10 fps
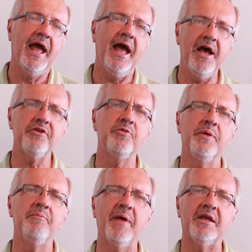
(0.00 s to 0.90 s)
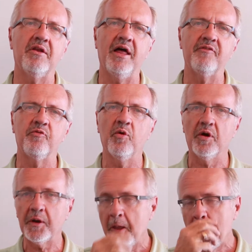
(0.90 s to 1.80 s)
How do we make life
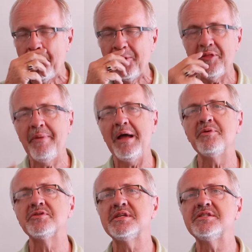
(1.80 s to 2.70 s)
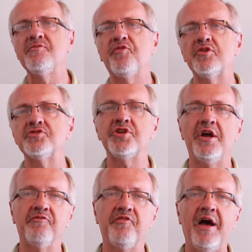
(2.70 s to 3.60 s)
work? Well, the Bible says in 1
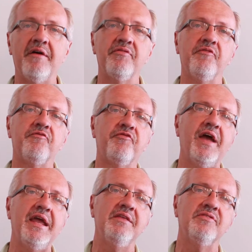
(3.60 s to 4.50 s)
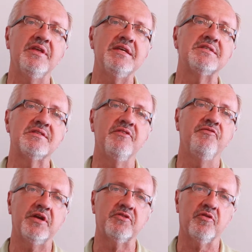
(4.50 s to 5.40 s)
John 5 that faith is the
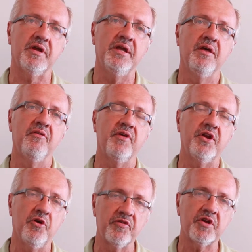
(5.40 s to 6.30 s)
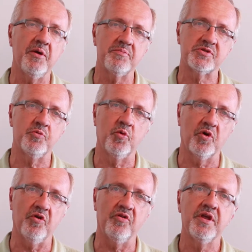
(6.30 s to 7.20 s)
victory that overcomes the
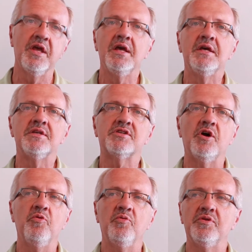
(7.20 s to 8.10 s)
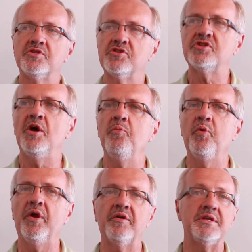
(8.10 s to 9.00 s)
world. So
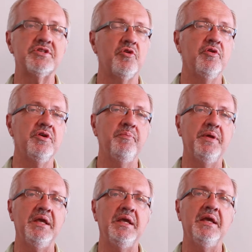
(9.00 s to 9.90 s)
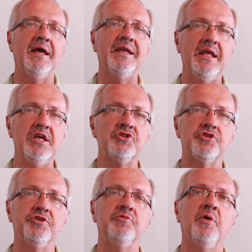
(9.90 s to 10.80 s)
somewhere it's going to be an
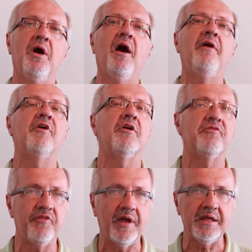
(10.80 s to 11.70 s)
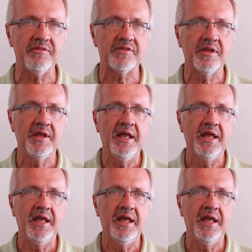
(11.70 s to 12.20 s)
issue of our faith.